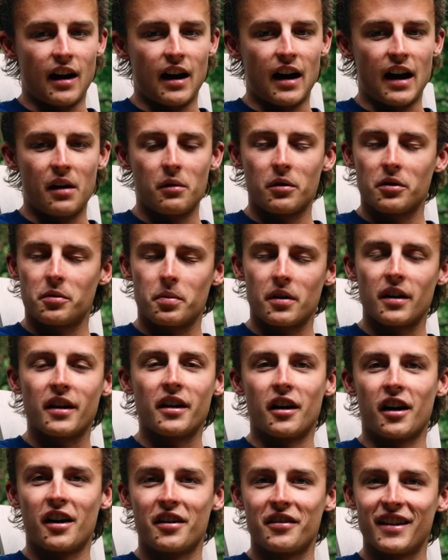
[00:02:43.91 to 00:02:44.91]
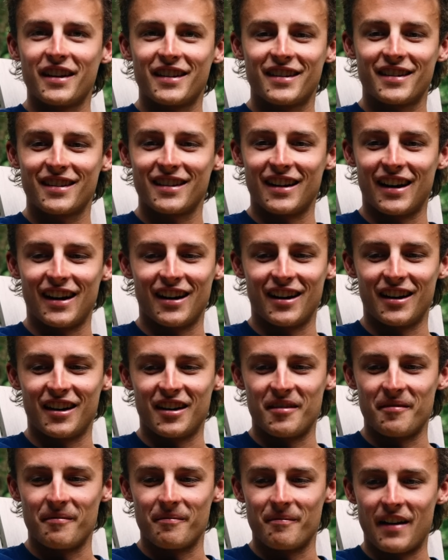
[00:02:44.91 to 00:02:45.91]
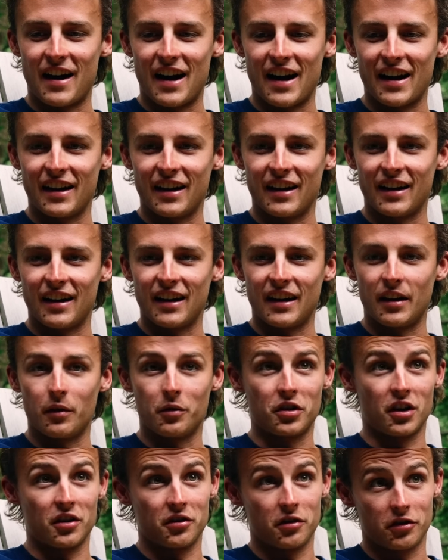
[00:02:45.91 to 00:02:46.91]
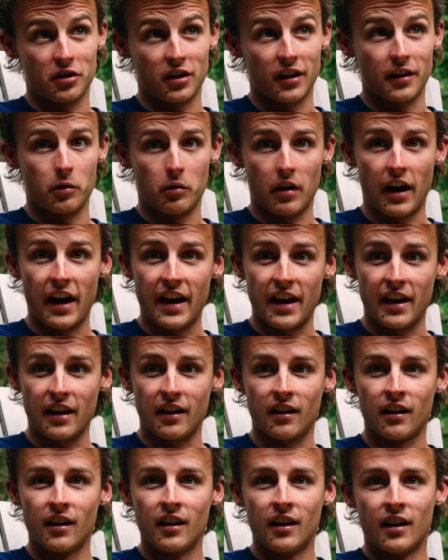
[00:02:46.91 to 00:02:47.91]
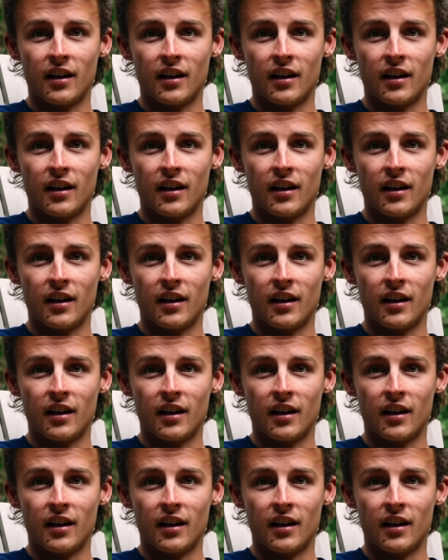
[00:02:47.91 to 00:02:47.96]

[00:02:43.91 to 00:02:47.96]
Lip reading: I was pretty nervous. It was also starting to rain.